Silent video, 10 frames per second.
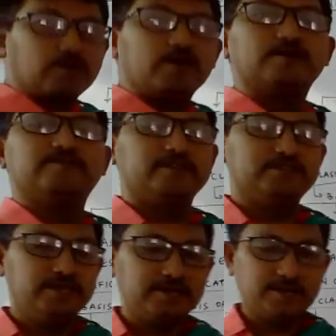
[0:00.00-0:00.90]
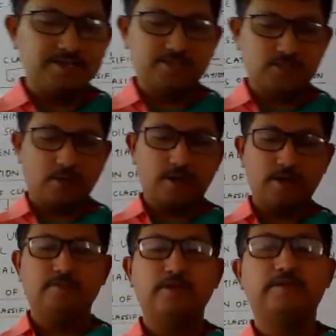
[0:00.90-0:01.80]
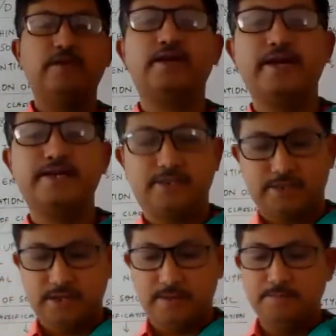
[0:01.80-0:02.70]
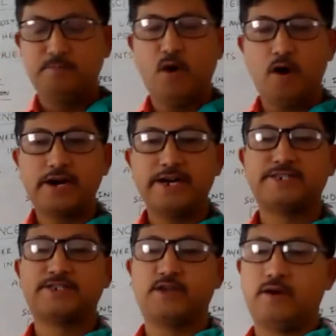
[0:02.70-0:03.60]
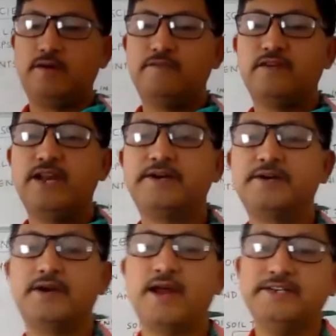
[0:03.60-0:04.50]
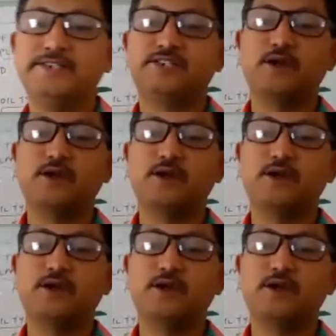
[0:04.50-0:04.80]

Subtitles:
soil, we will get some pockets of laterite